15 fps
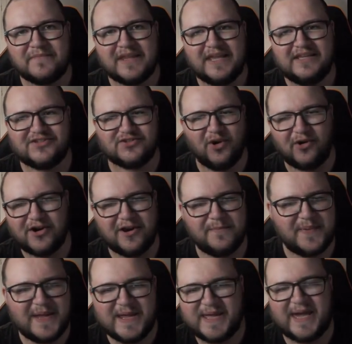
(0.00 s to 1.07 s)
He's not gonna
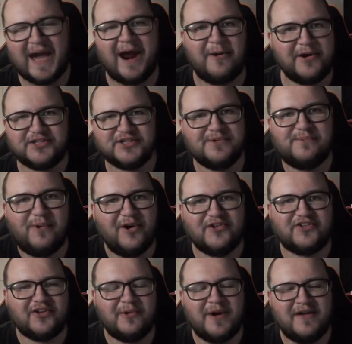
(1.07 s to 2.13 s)
be in character
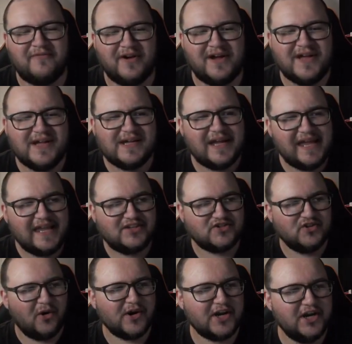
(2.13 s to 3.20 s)
whatsoever. He's
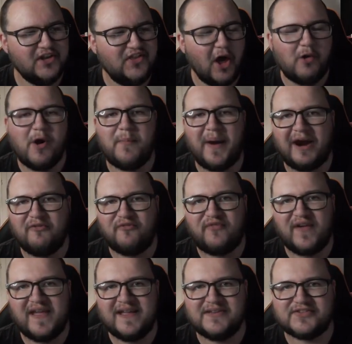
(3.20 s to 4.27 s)
not gonna know about
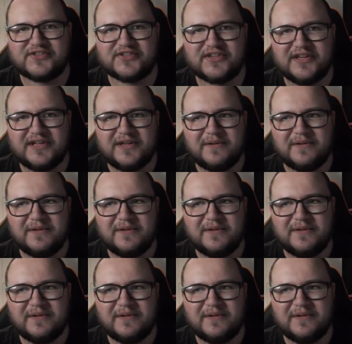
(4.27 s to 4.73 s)
things.